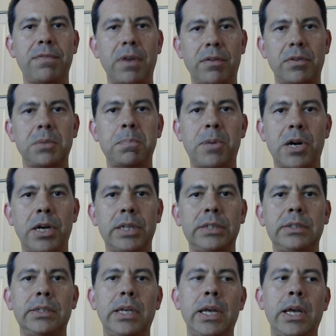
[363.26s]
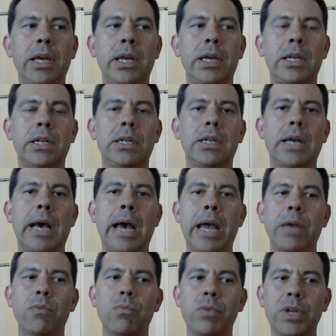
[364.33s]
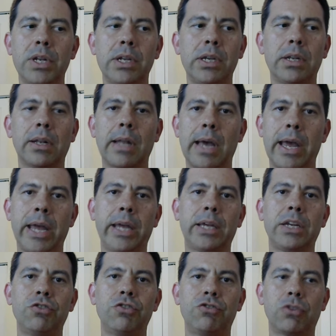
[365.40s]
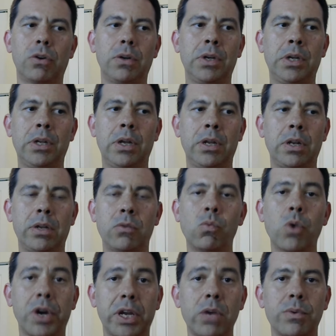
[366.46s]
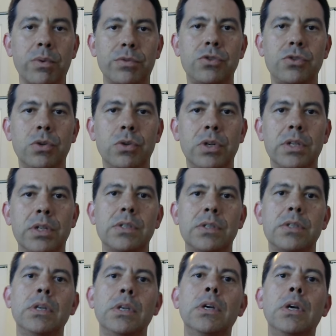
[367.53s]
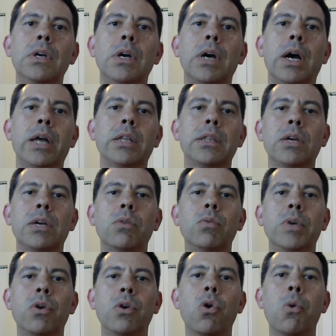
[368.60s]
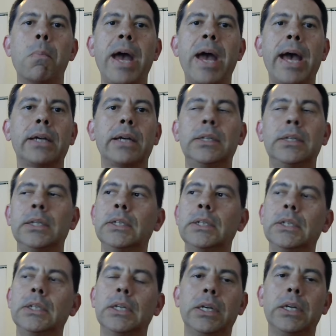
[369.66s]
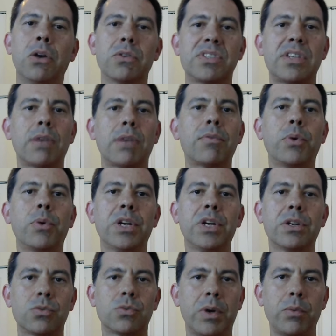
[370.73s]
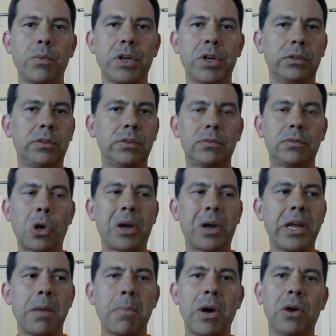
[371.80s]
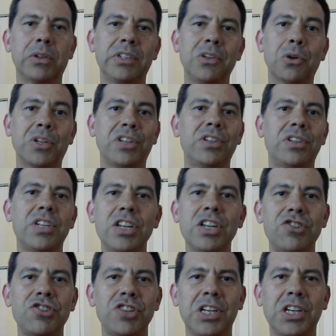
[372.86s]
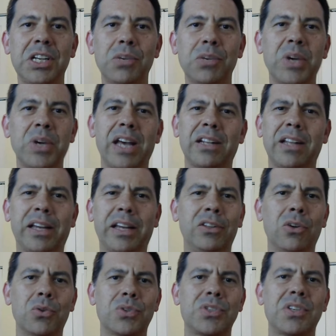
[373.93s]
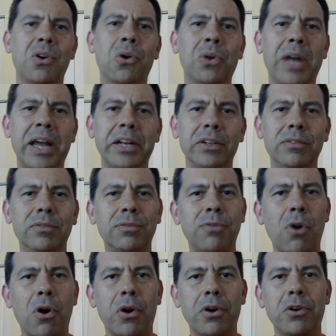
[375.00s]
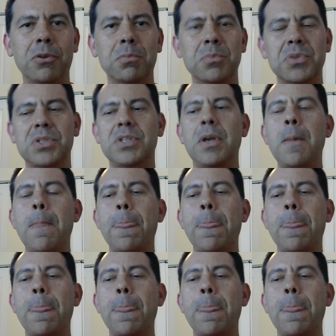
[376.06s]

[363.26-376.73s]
favorite part, and I really like enjoy, uh, uh, working with students. I think we go back, you know, several years when we're talking about you know the teaching. We had like those online forums.